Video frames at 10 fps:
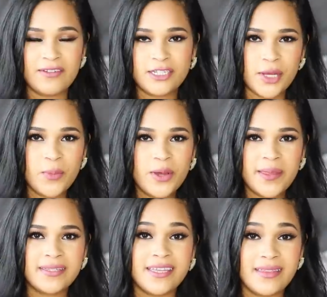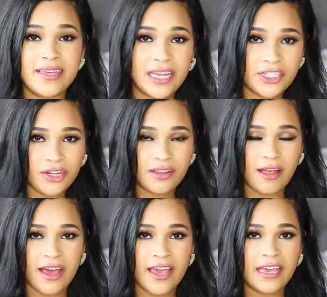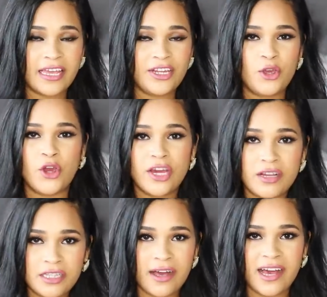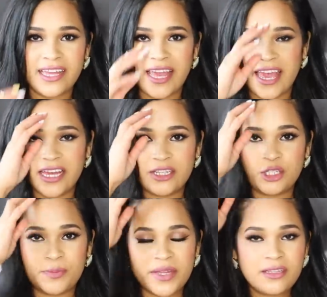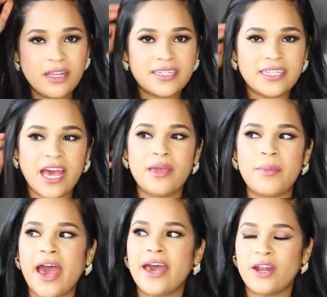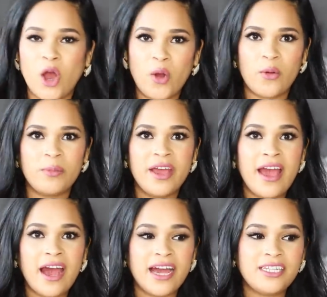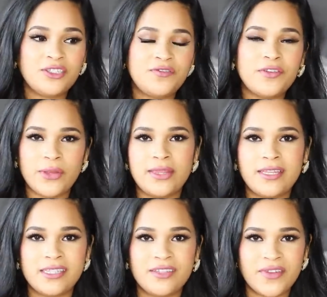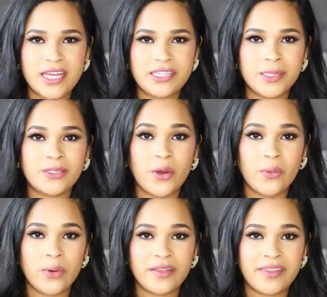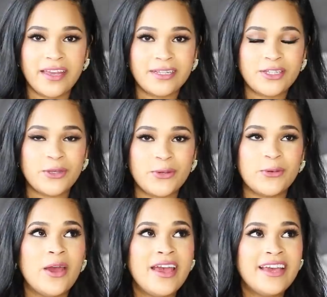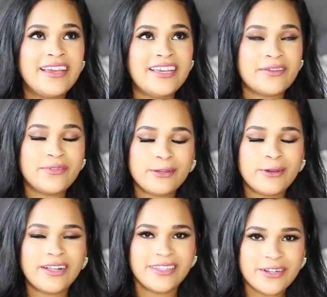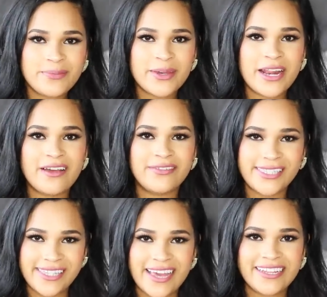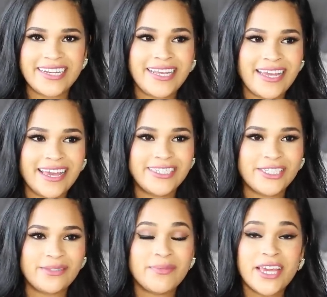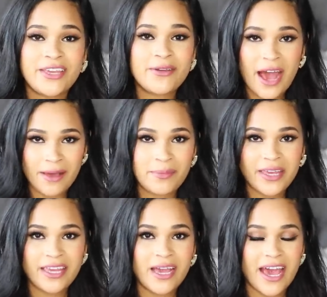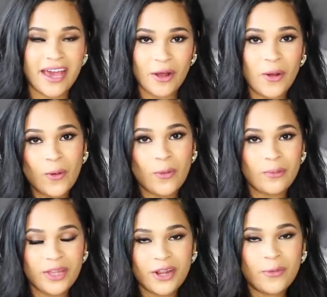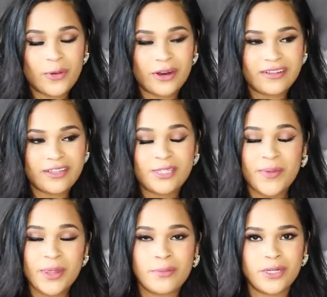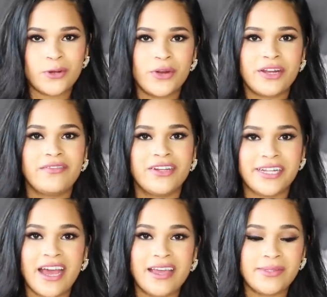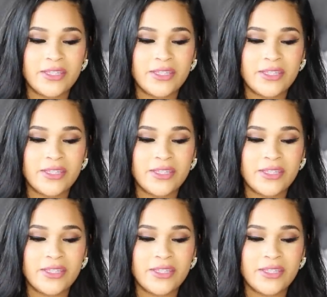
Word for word: If you're someone that's in the kitchen a lot and you cook a lot and you spend a lot of time at home, I do feel that these investments are worth it to give you a little bit of sanity and just make you happy at home, you know, where you spend the majority of your time.